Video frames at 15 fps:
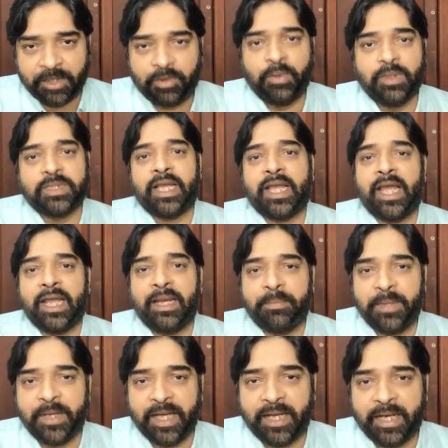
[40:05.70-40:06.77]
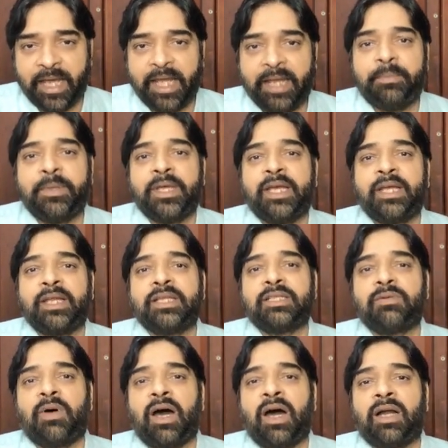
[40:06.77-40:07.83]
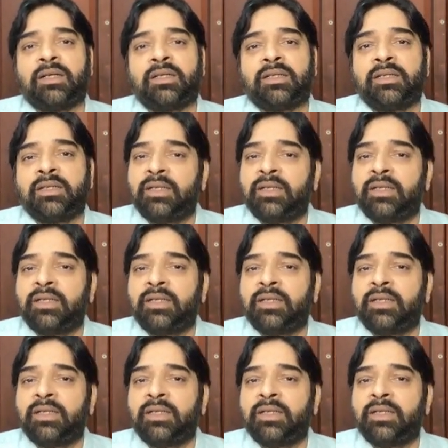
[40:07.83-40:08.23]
so we'll say npn. Npn is what?